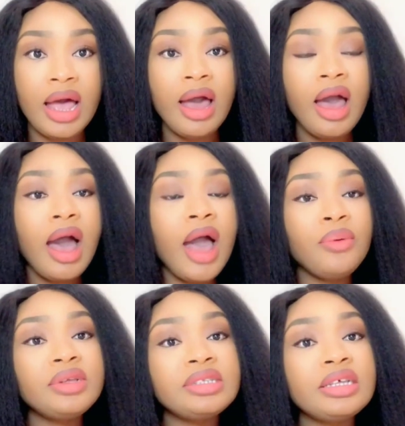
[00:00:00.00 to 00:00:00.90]
I
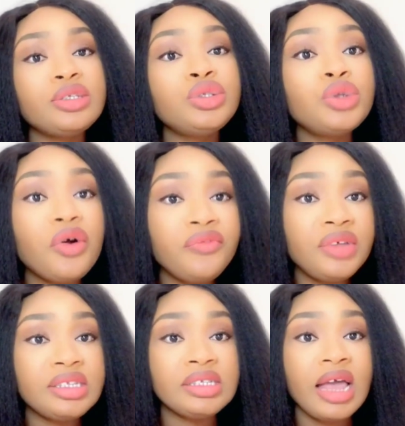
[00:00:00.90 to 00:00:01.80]
was as
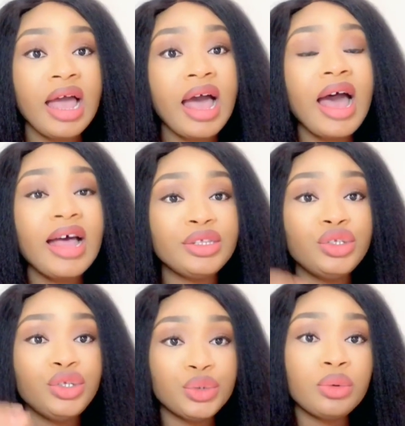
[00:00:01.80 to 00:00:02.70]
novice as
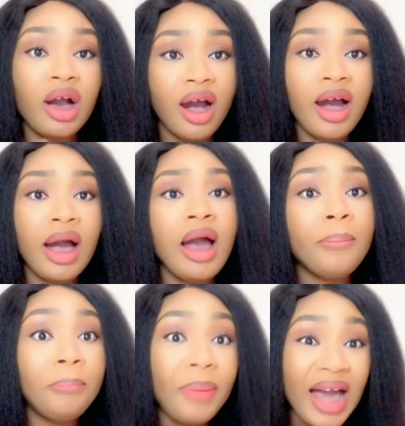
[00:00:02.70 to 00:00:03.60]
you are
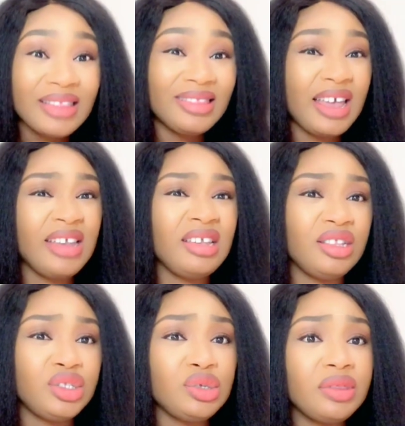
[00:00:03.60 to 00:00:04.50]
back then
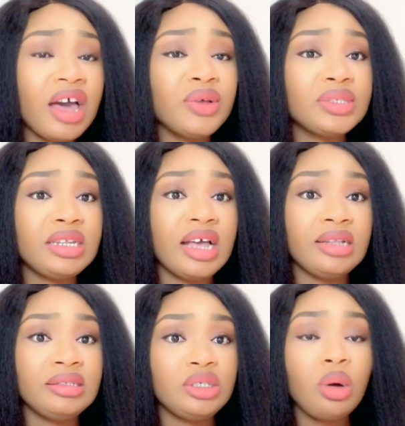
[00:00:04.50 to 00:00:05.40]
in
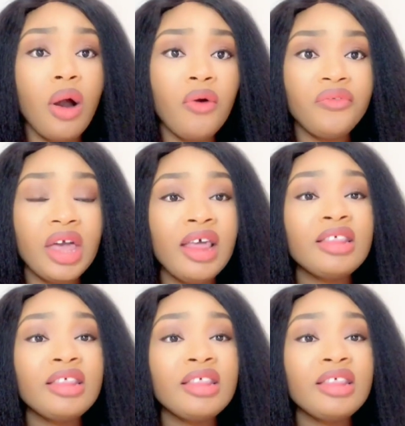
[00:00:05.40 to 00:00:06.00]
2012.